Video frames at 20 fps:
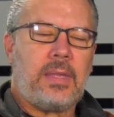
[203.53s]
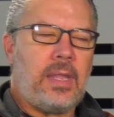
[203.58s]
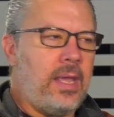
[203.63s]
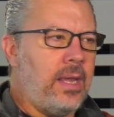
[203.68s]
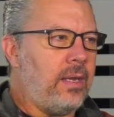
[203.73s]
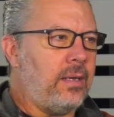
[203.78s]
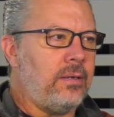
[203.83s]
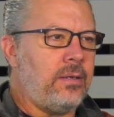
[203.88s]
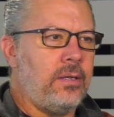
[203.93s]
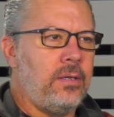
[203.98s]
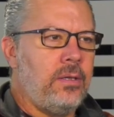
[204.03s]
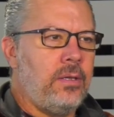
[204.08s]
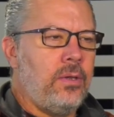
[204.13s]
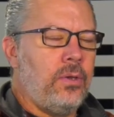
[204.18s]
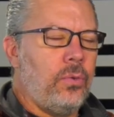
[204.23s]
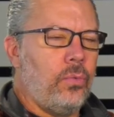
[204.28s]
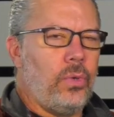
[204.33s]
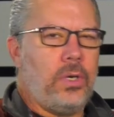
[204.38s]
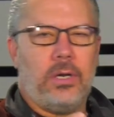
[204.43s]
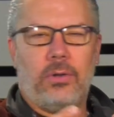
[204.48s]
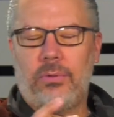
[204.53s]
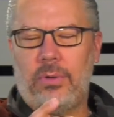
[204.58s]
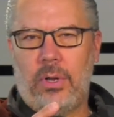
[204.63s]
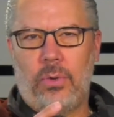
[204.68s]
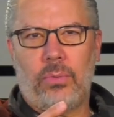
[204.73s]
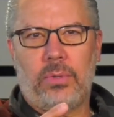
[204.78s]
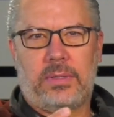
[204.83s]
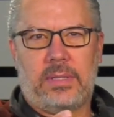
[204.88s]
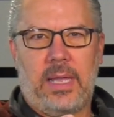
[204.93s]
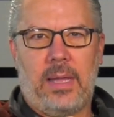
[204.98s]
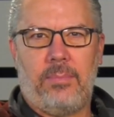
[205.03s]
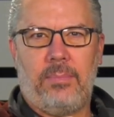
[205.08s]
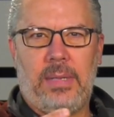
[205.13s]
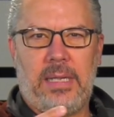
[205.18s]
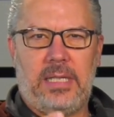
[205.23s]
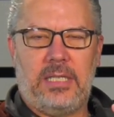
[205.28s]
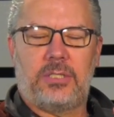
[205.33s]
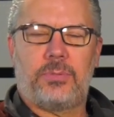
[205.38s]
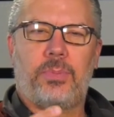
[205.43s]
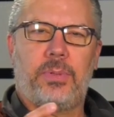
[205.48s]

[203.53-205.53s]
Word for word: And we don't know what that means,